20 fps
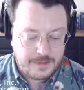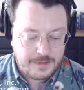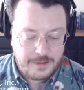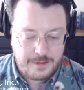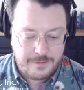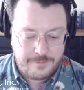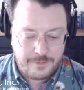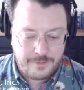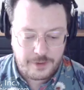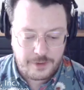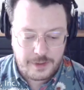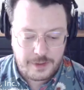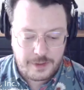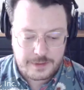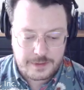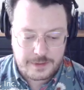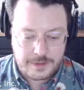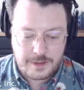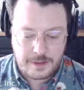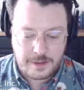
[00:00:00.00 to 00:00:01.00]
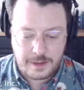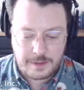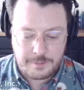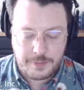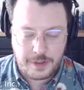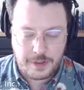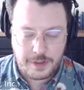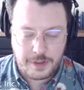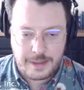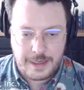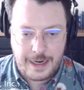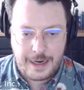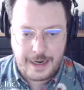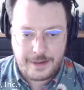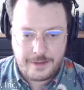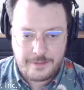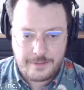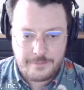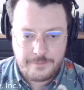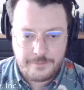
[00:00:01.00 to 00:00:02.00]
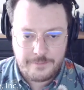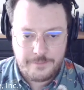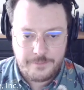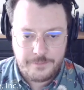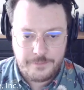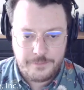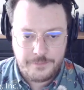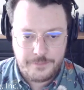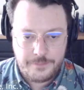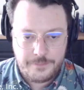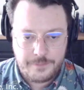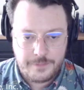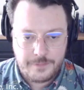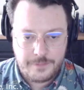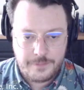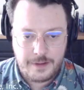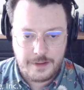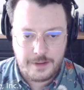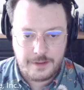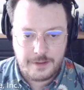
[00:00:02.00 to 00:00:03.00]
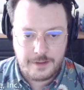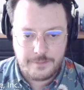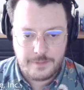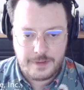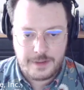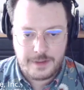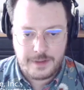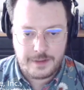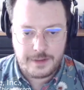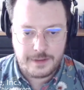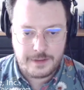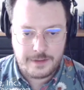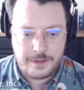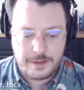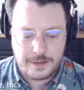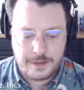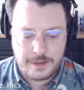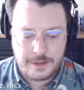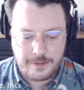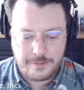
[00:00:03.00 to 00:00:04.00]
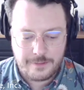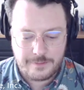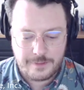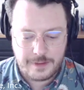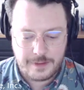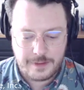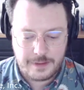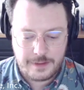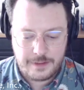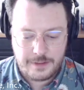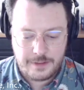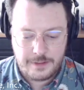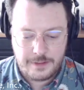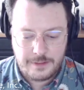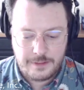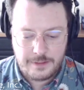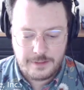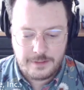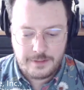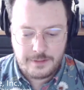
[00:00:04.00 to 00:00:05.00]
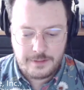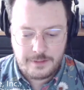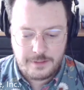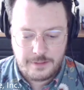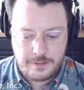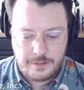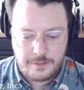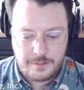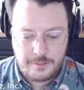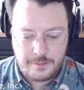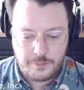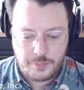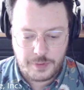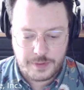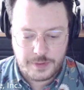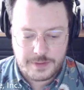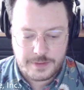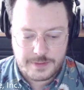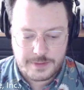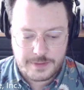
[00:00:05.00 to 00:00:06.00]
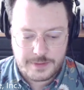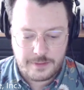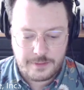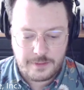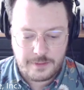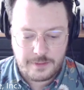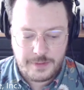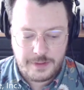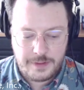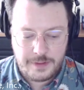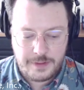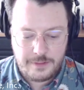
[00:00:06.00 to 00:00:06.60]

If other dogs start like barking at him, he kind of like bristles a little bit,